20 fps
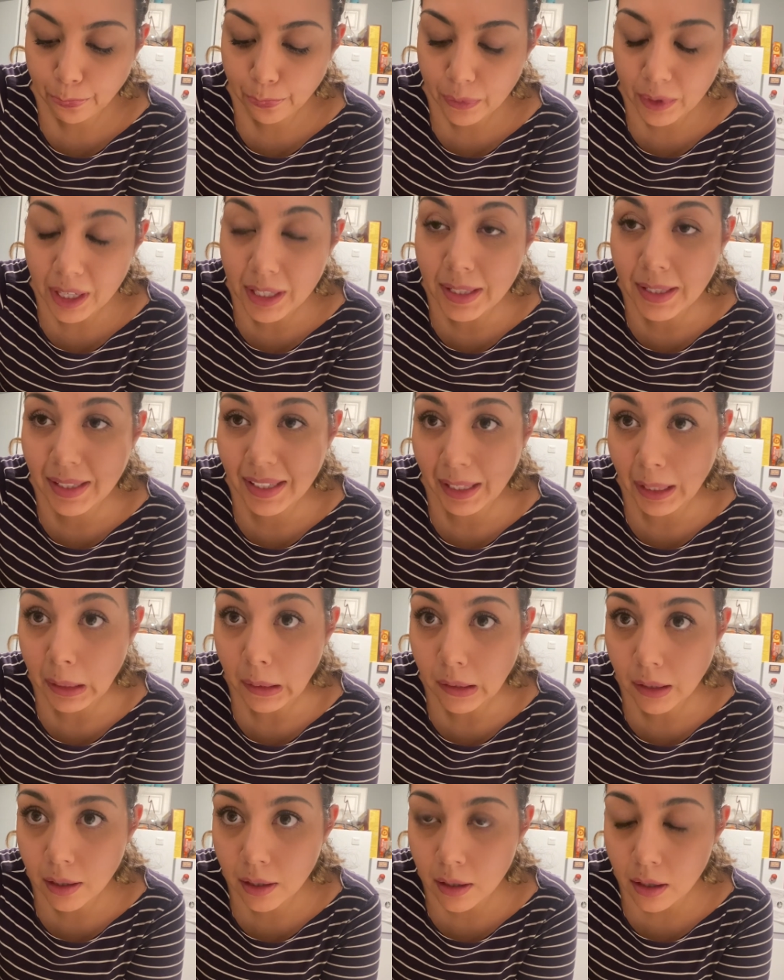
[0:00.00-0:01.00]

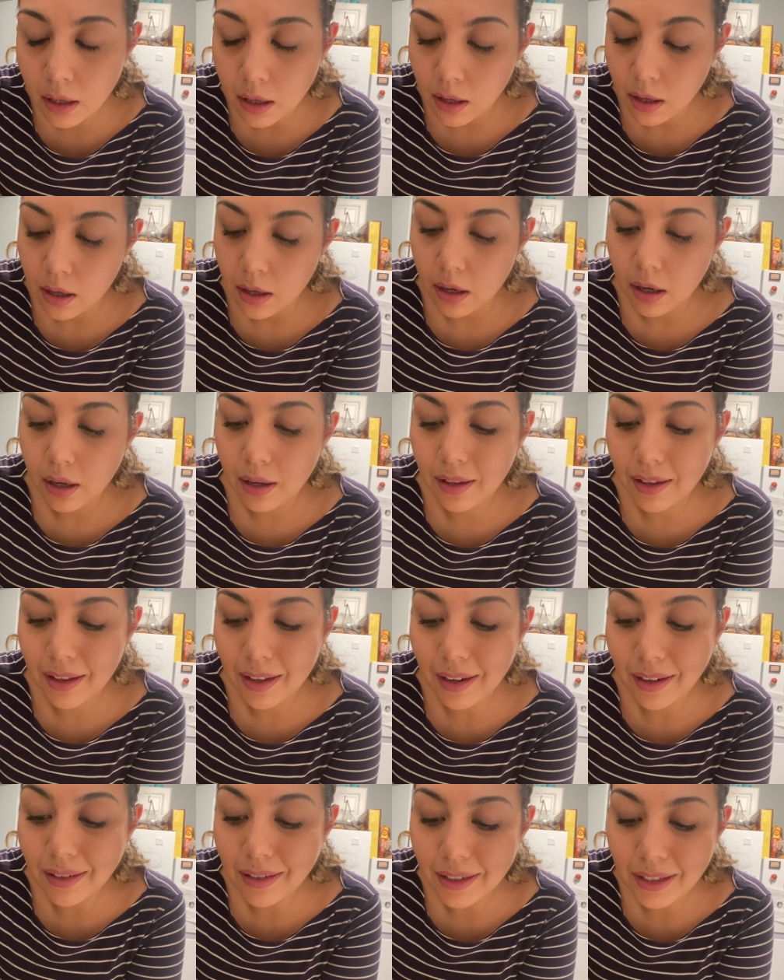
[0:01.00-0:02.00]
skin,
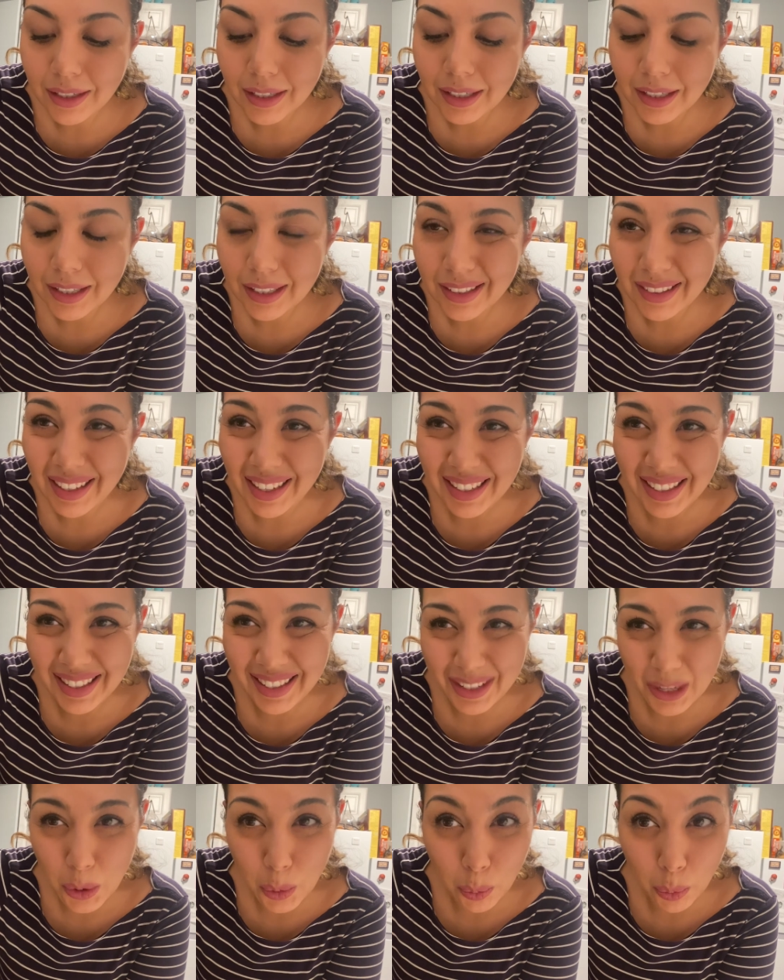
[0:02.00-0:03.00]
and that's
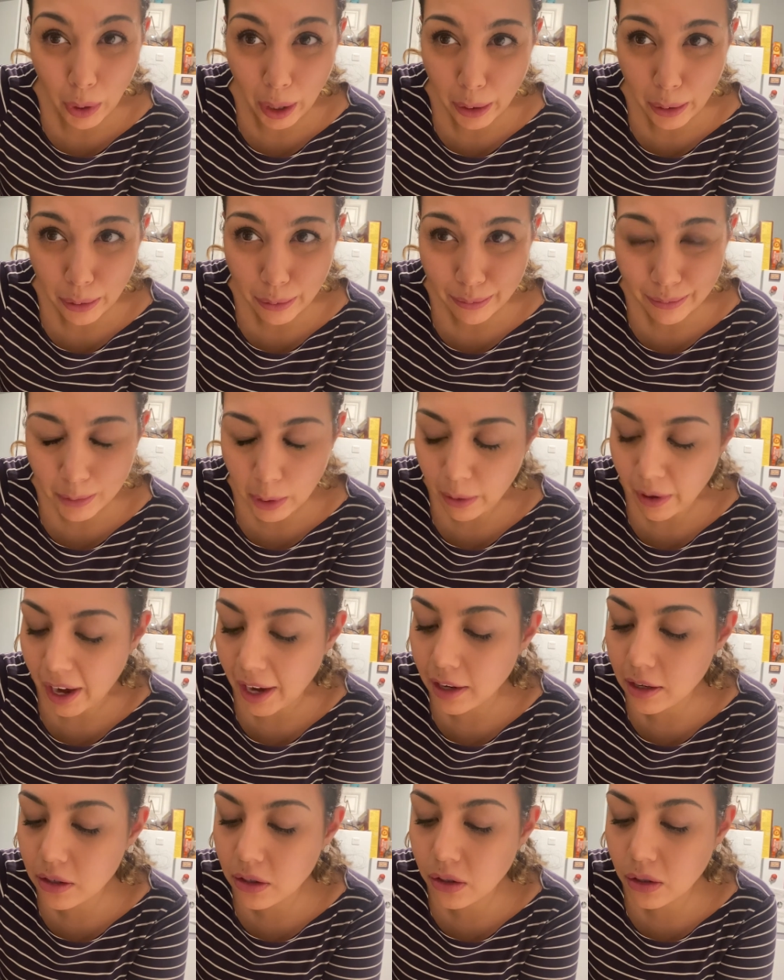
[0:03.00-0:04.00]
no bueno. All
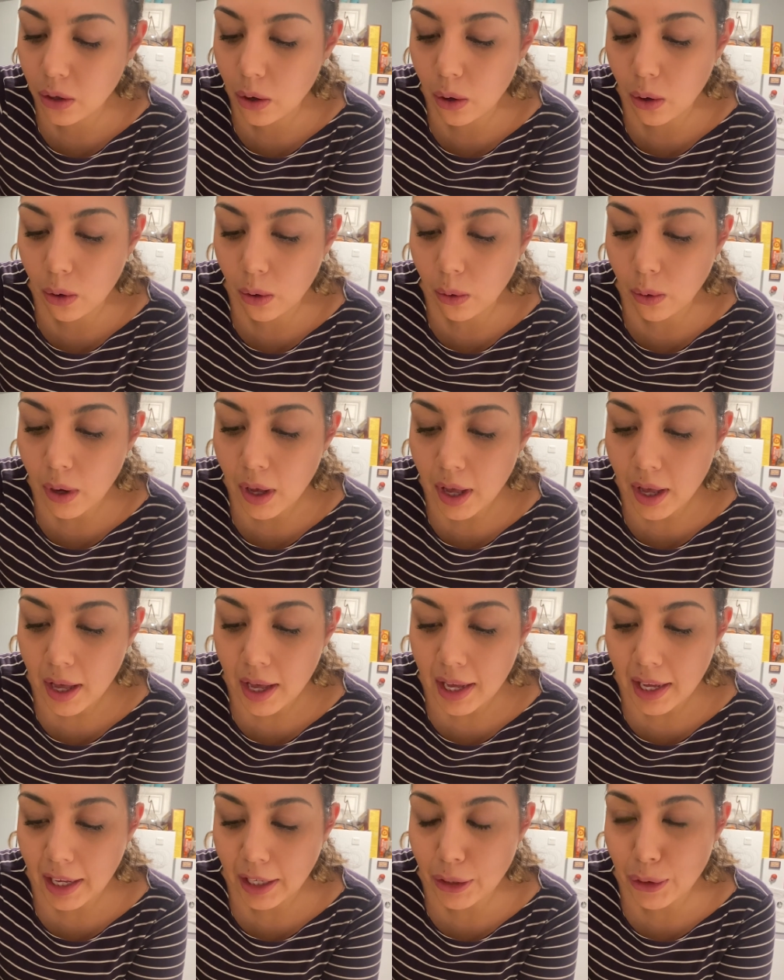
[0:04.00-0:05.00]
right, so
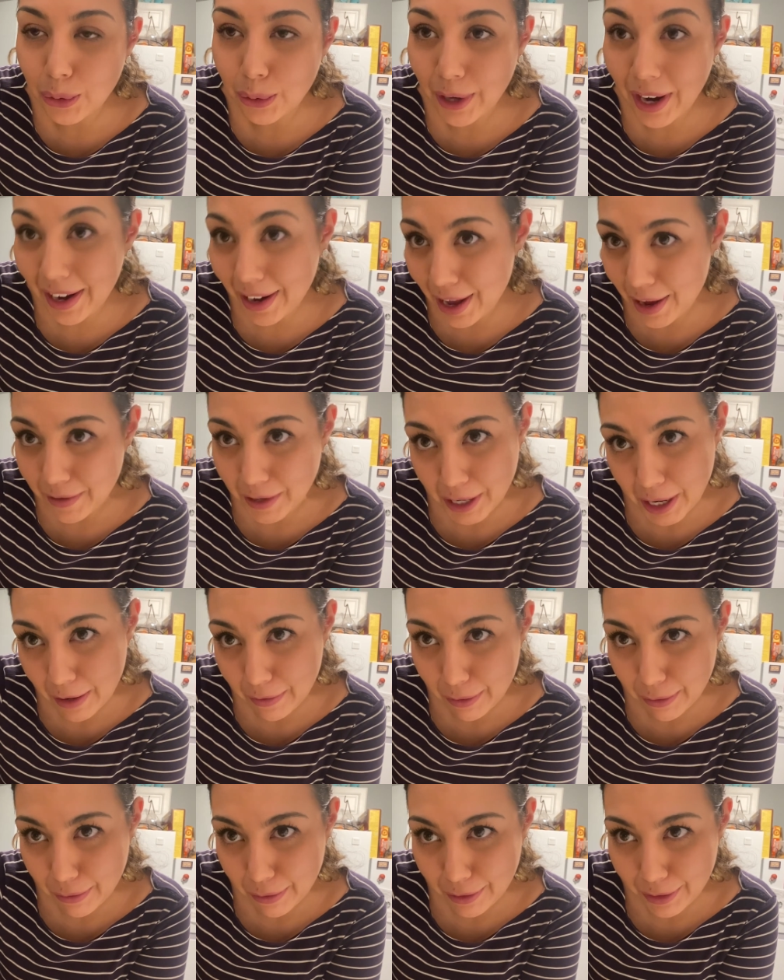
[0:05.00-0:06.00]
I do not have a
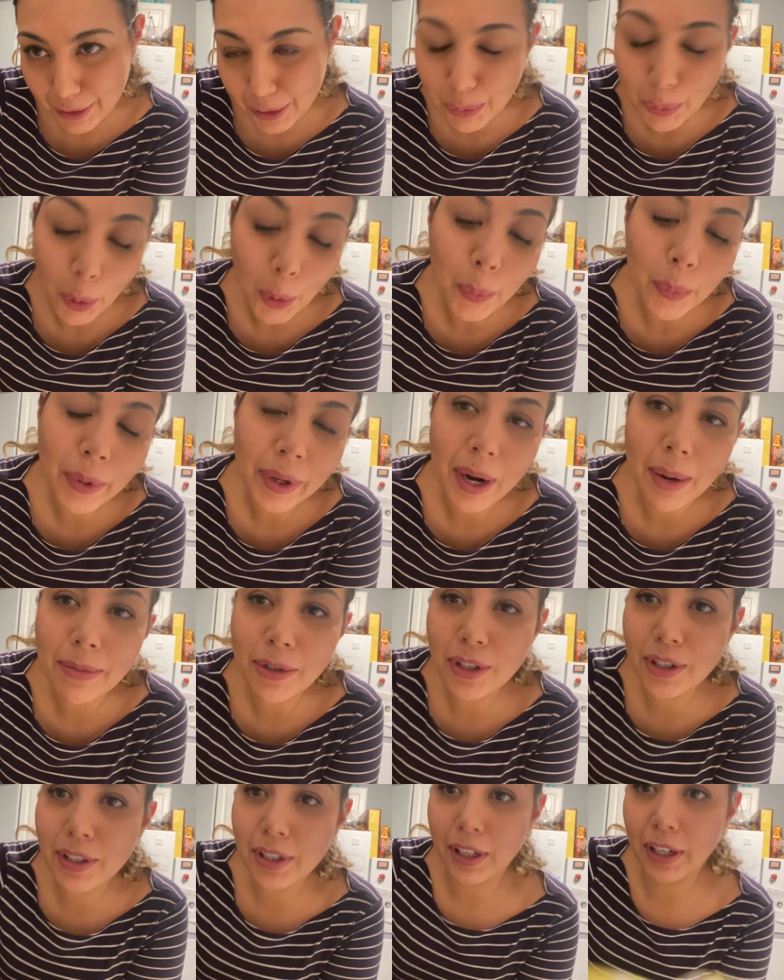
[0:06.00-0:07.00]
cover for this bowl, but I'm
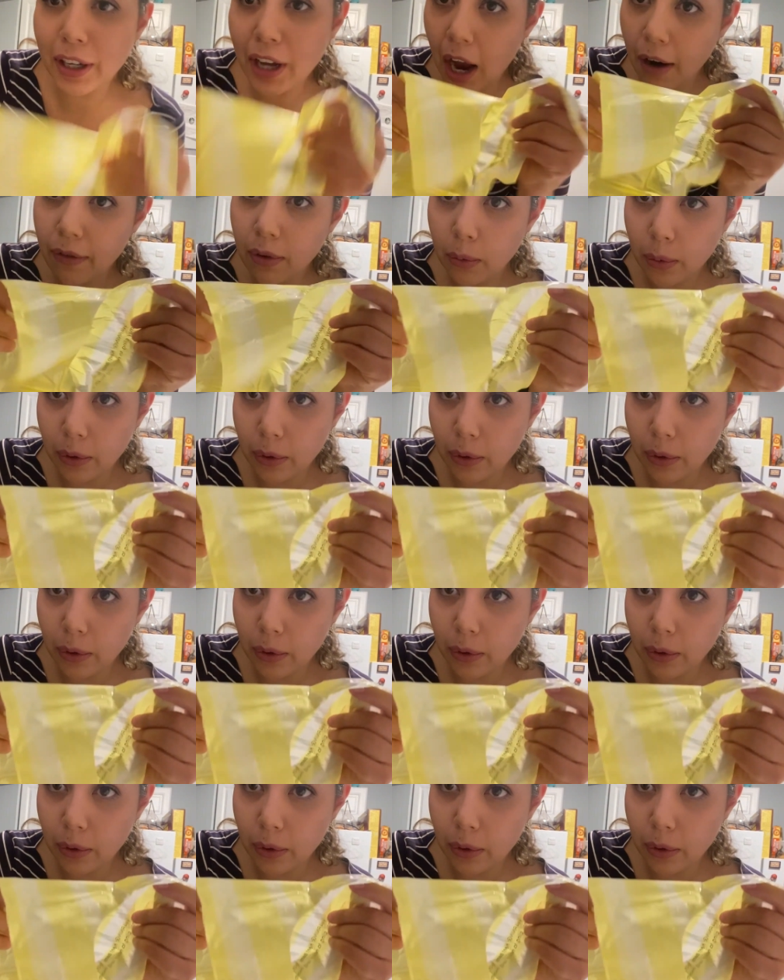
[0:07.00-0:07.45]
just gonna cover with a